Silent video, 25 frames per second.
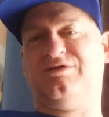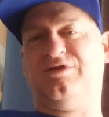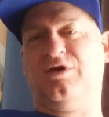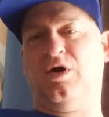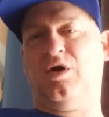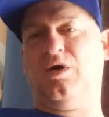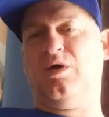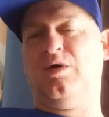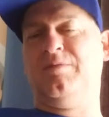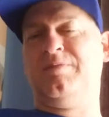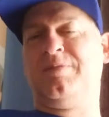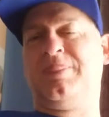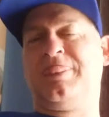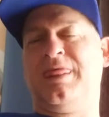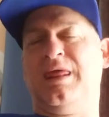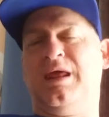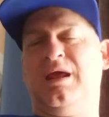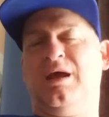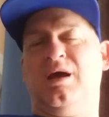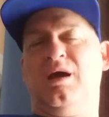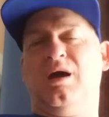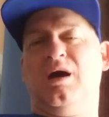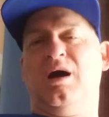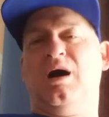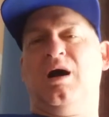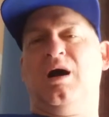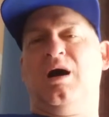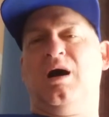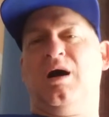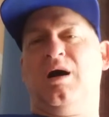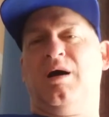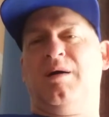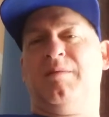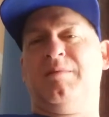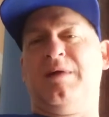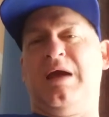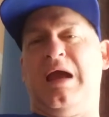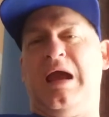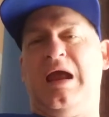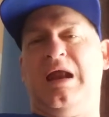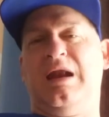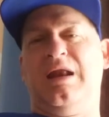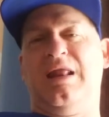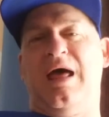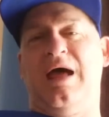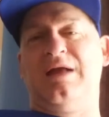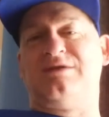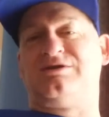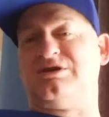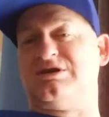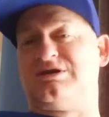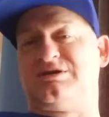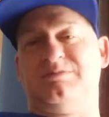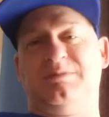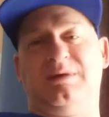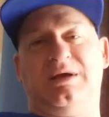So and that just